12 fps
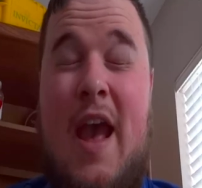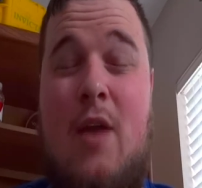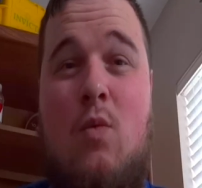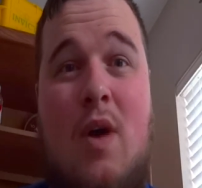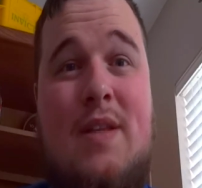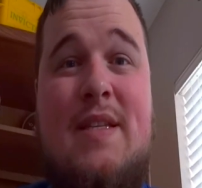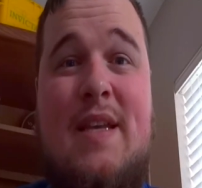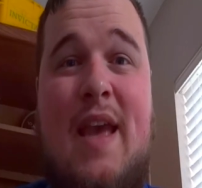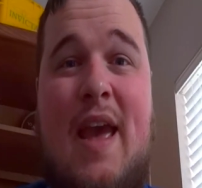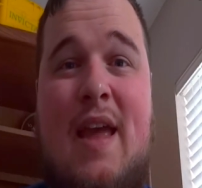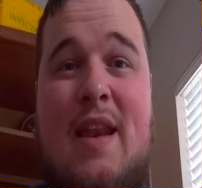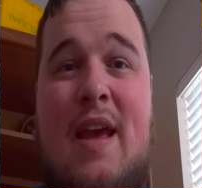And once
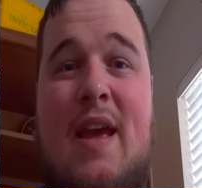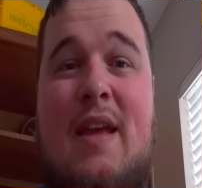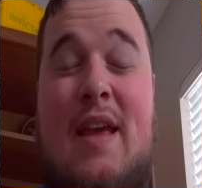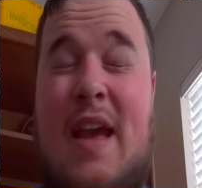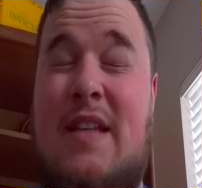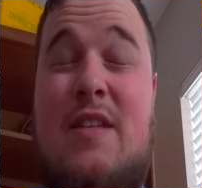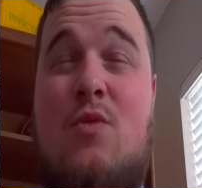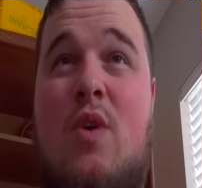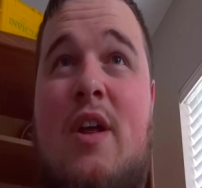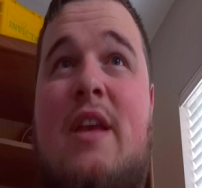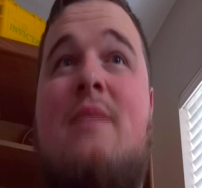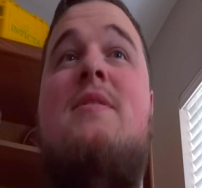again, Casey
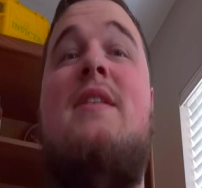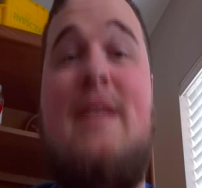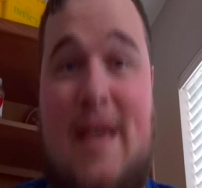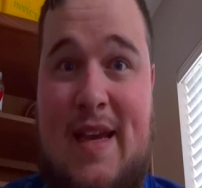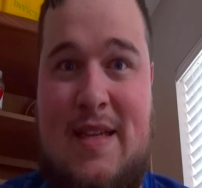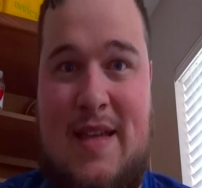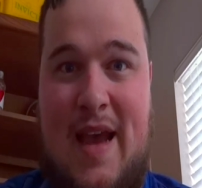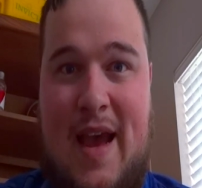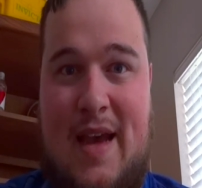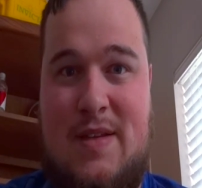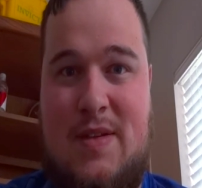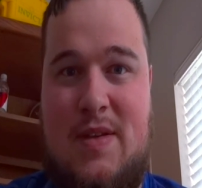Williams kicks
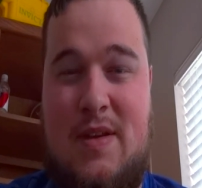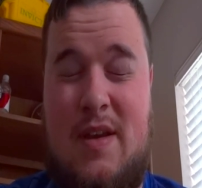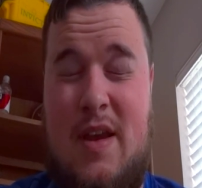ass.